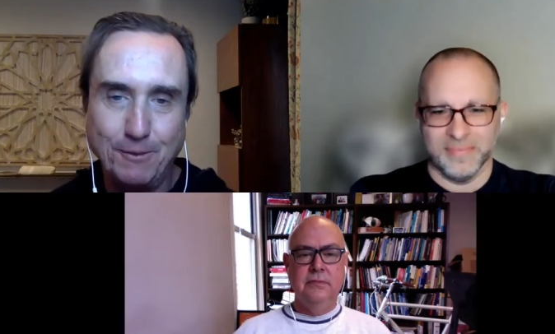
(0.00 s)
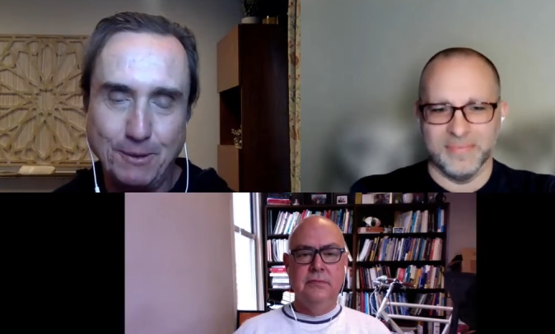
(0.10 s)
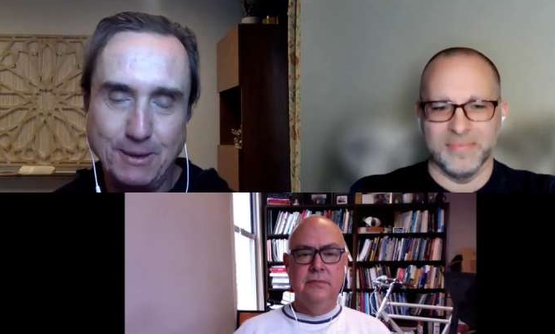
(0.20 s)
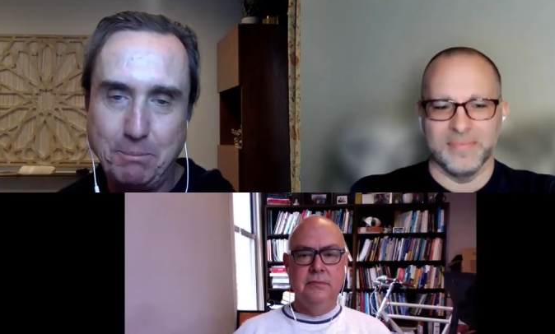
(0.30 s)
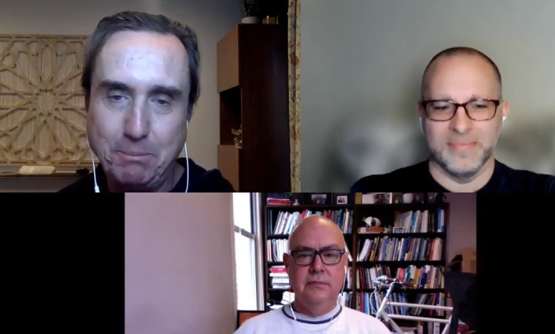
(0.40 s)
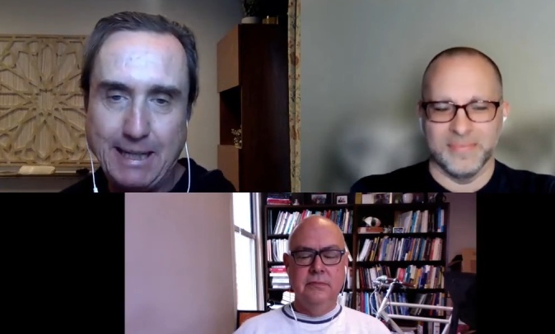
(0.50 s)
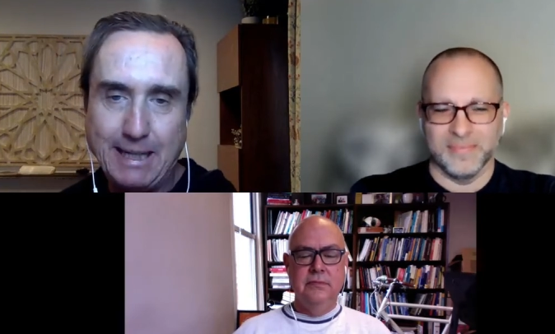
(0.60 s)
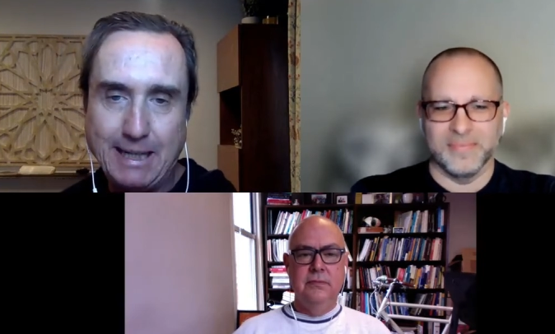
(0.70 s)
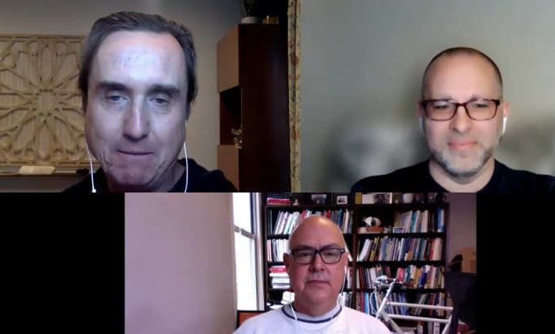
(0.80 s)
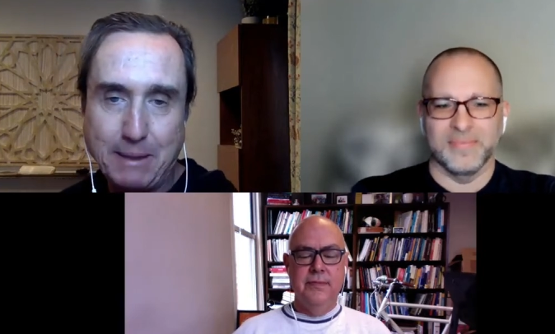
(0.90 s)
Speaker 1: really be
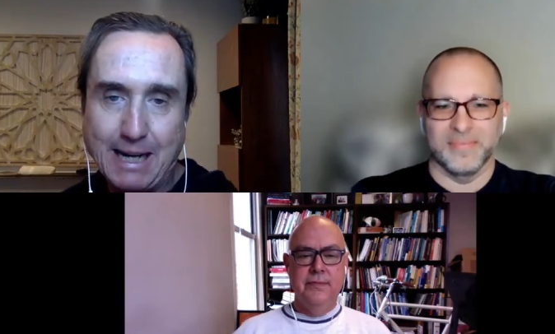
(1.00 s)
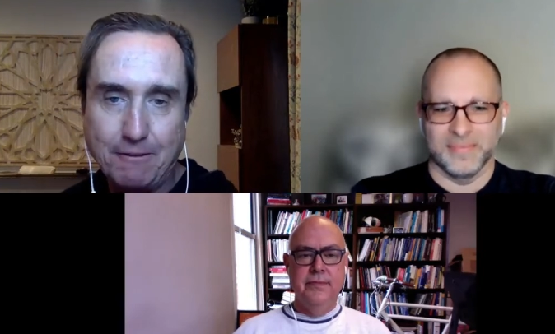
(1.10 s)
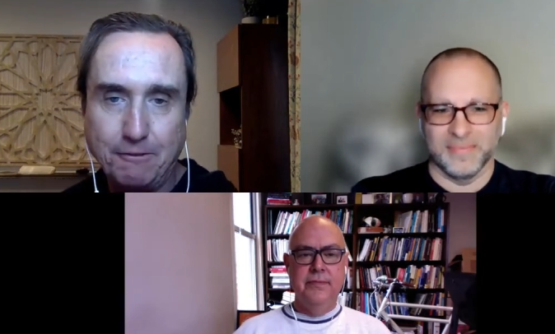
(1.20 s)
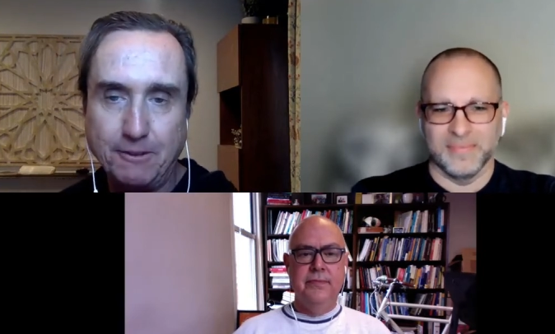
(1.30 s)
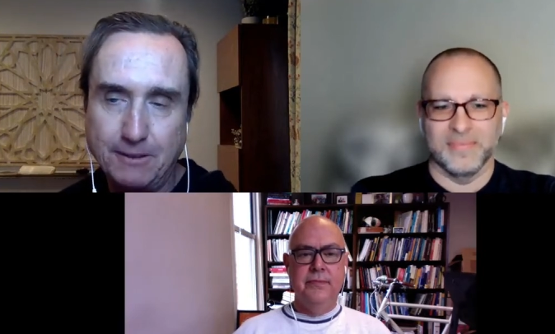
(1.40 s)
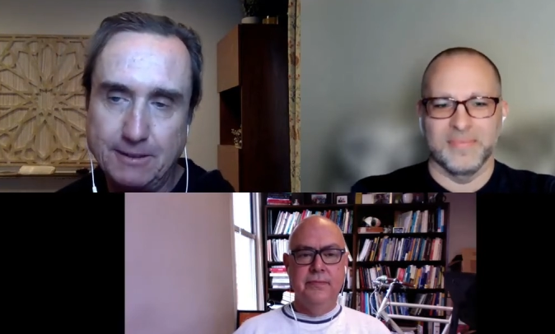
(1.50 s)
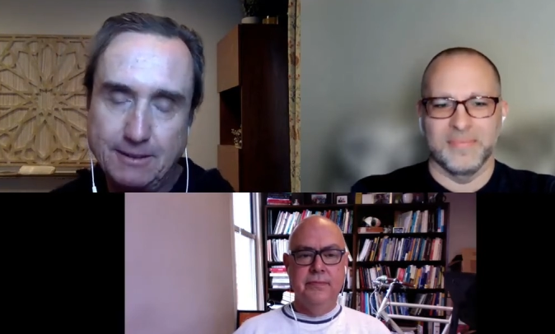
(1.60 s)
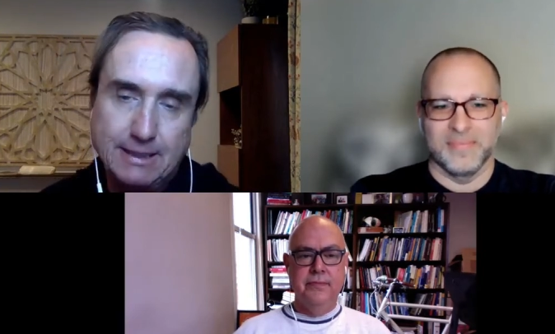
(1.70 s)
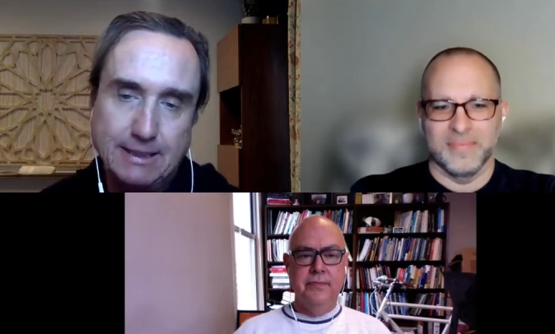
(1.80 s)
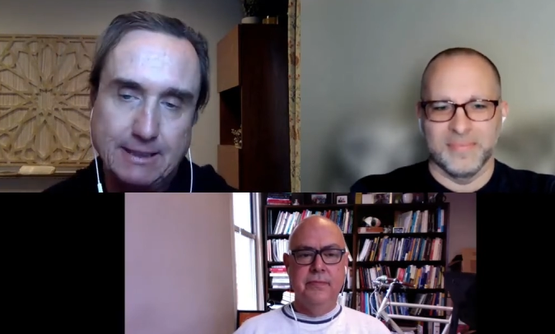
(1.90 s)
impactful
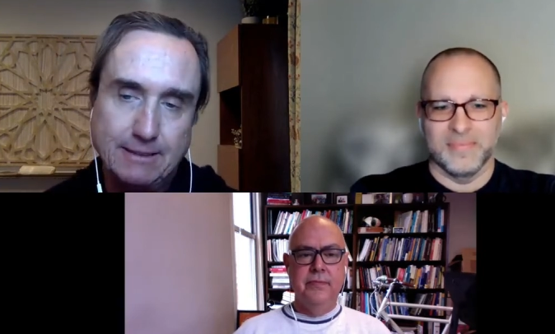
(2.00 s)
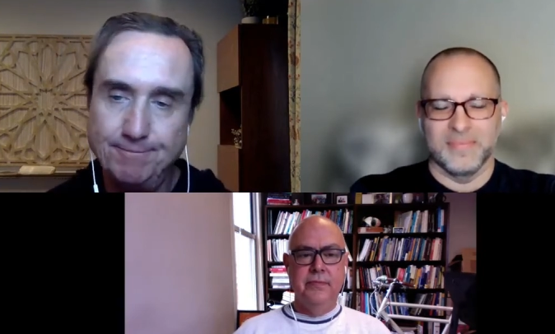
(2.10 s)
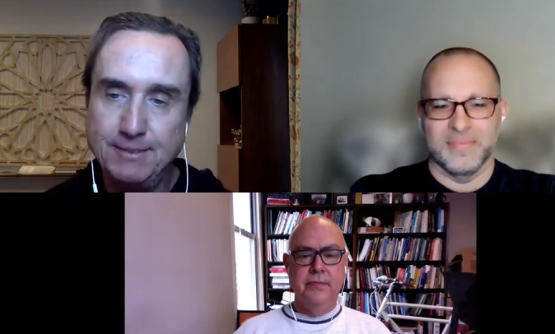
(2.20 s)
and and